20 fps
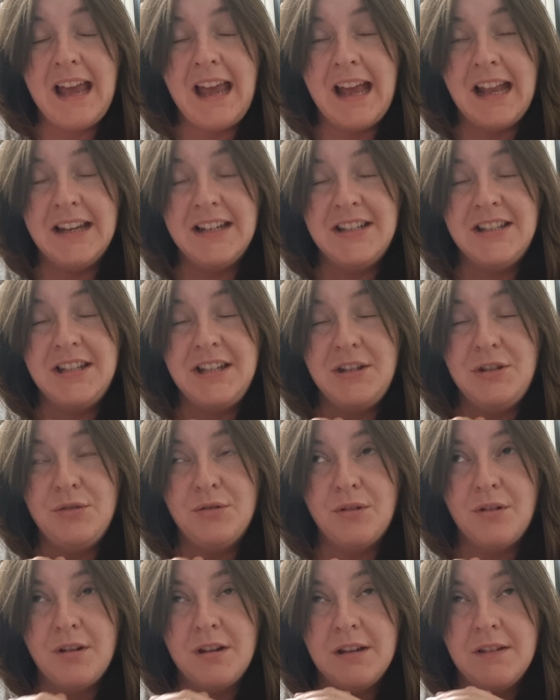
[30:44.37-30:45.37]
and she
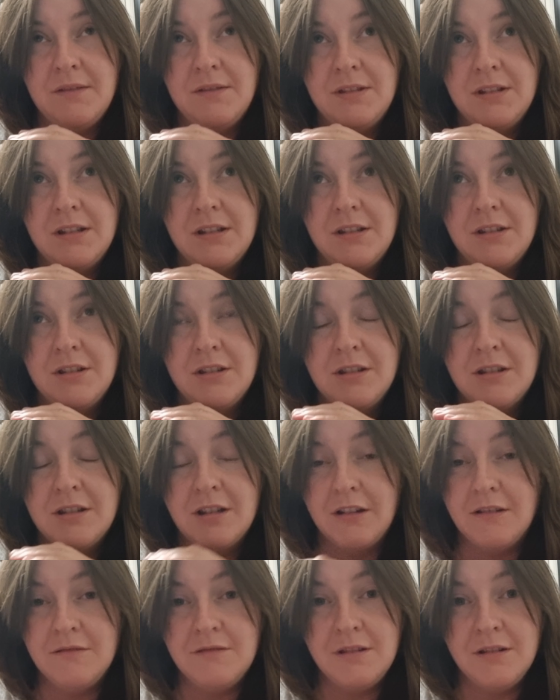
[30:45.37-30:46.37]
drives
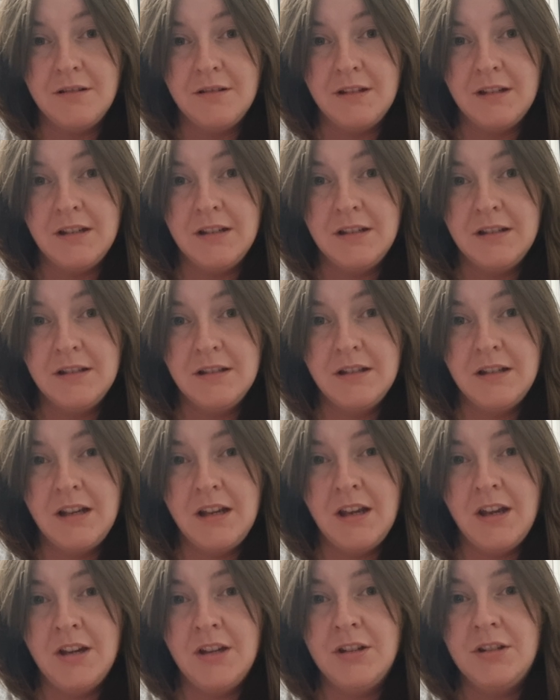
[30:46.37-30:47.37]
so nice.
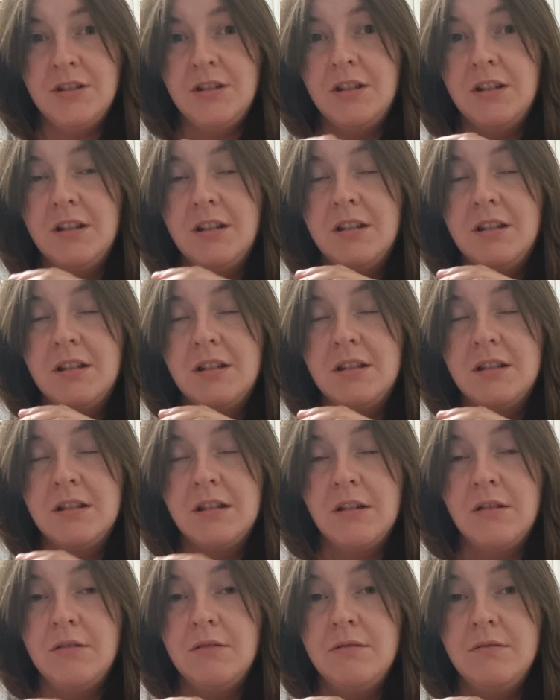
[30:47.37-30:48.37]
She is
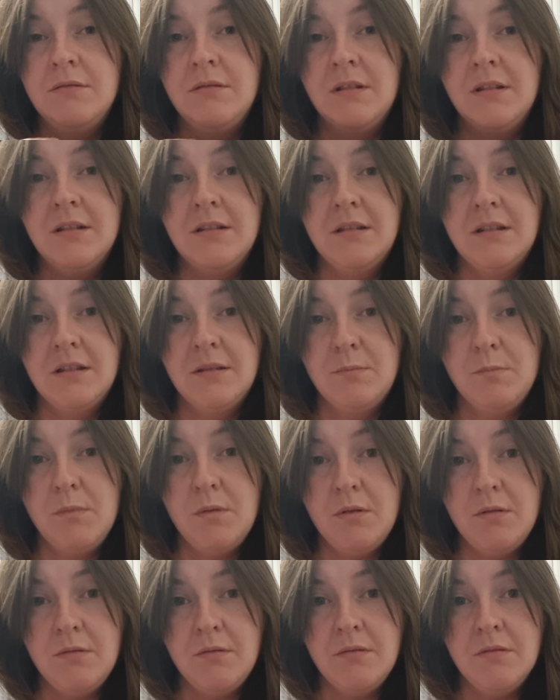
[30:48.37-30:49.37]
so
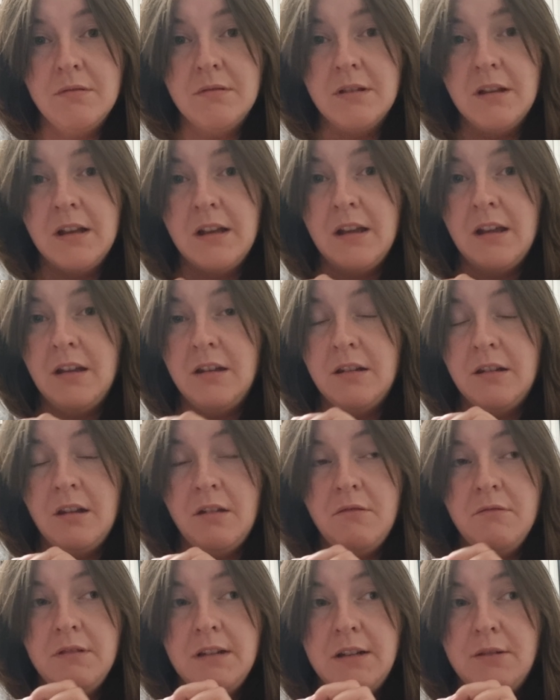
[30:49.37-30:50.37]
smooth,
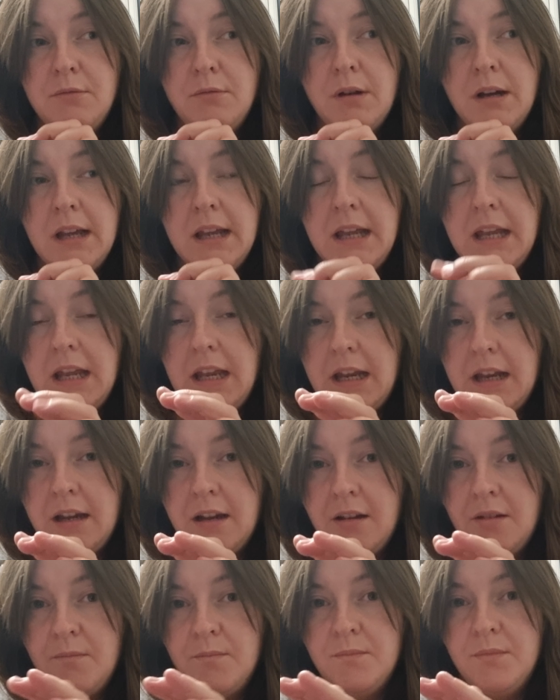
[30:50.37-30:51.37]
no little
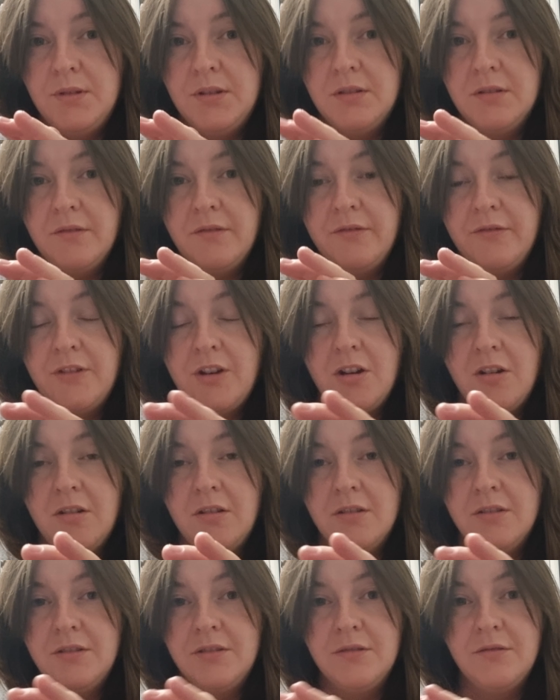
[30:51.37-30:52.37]
hiccups,
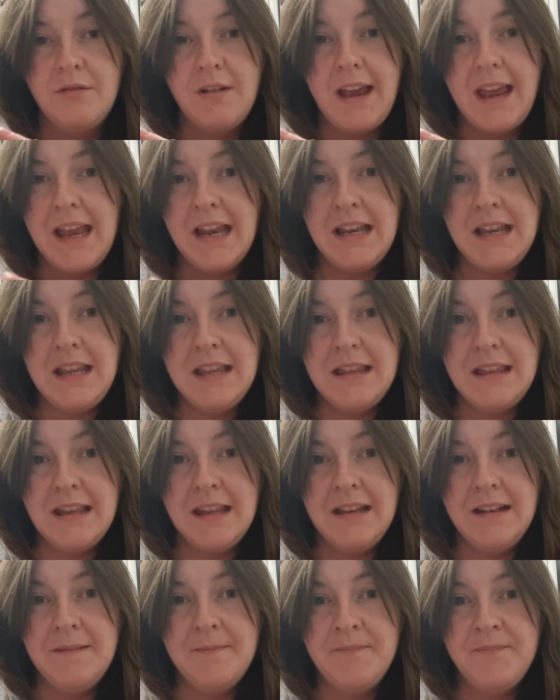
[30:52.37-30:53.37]
farts or
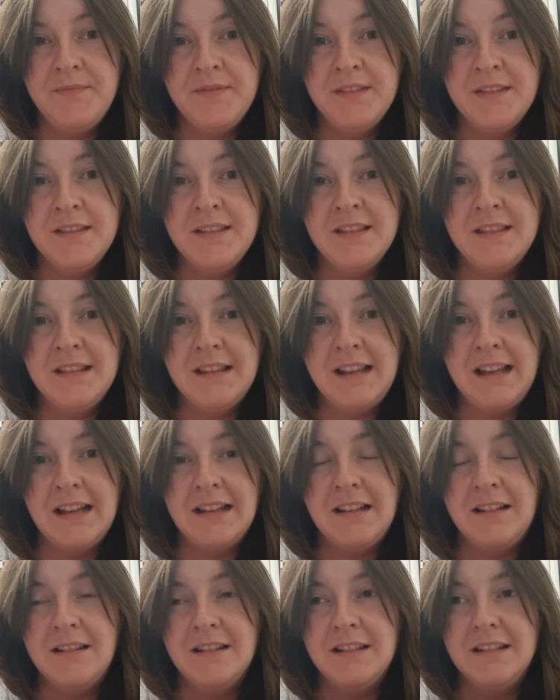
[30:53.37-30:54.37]
anything.
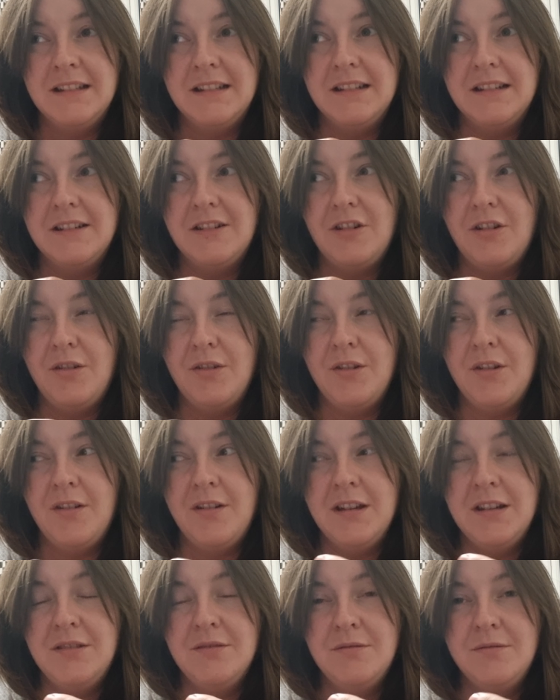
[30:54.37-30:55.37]
And like on
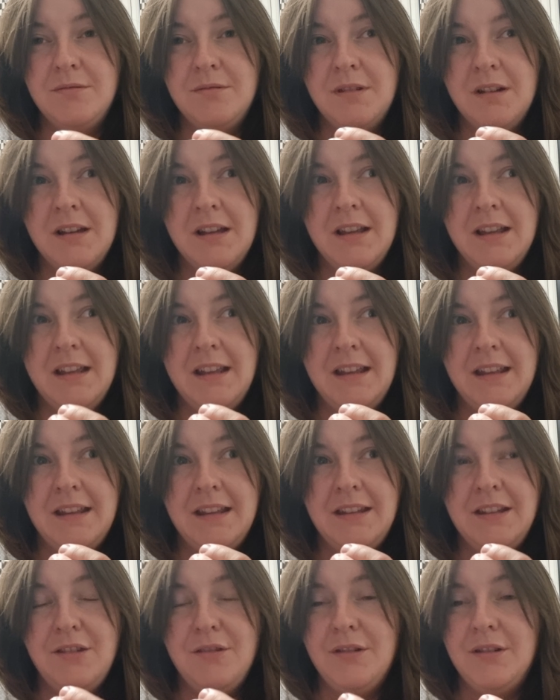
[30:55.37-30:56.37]
idle,
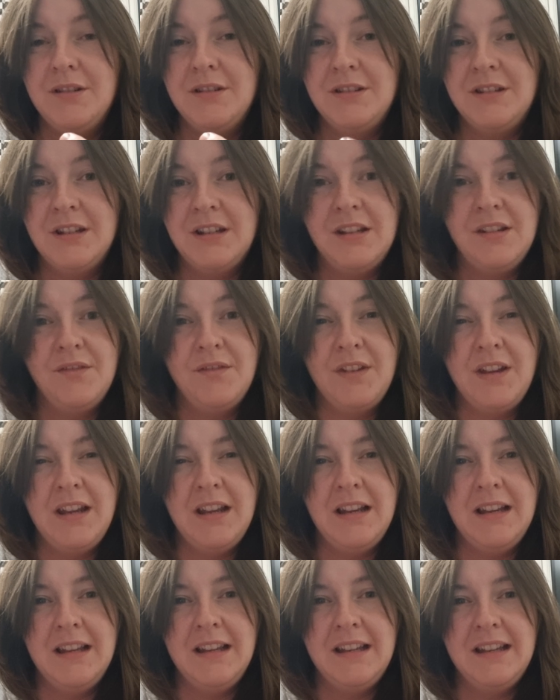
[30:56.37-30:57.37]
you can just
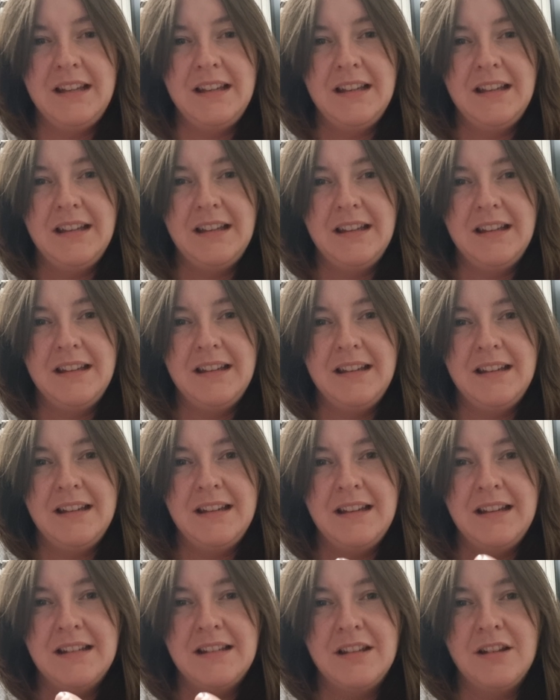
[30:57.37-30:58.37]
feel it.
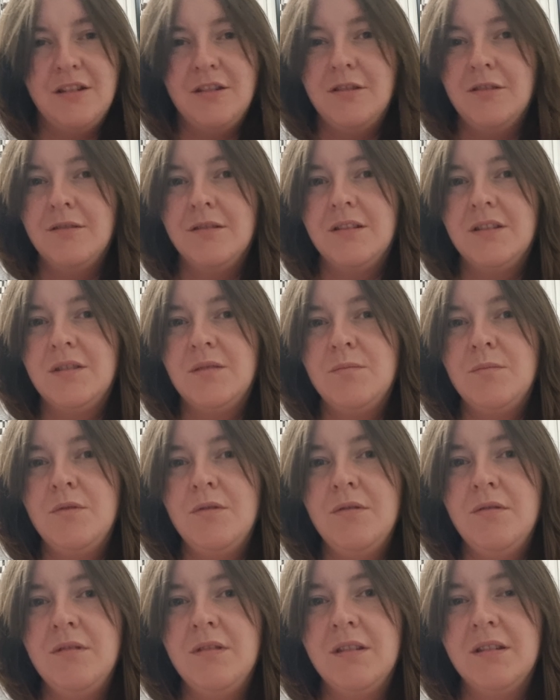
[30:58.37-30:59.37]
It's a lot
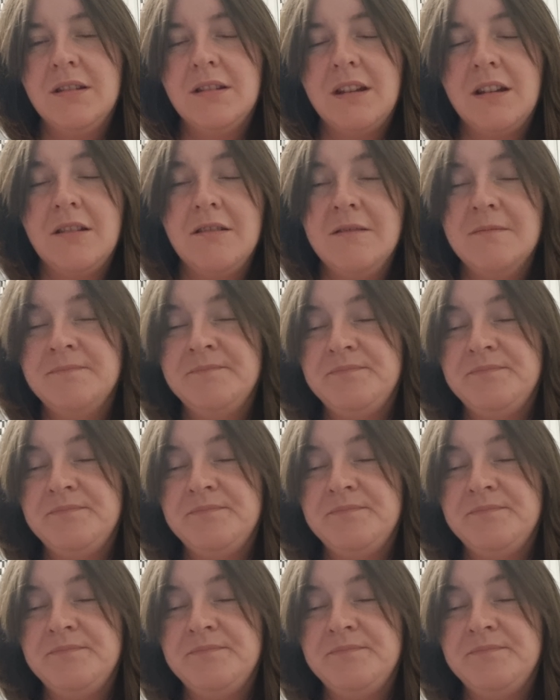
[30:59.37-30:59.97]
smoother. So